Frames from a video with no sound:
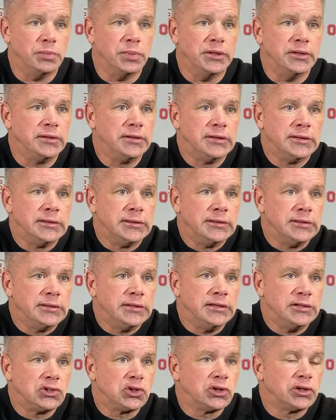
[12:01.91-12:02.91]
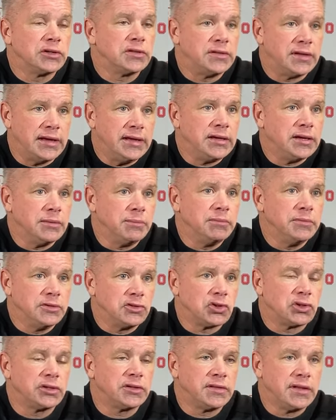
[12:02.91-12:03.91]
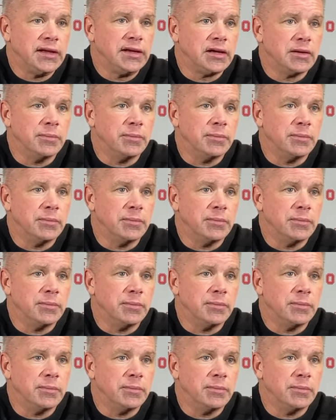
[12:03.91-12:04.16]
But it's going to take a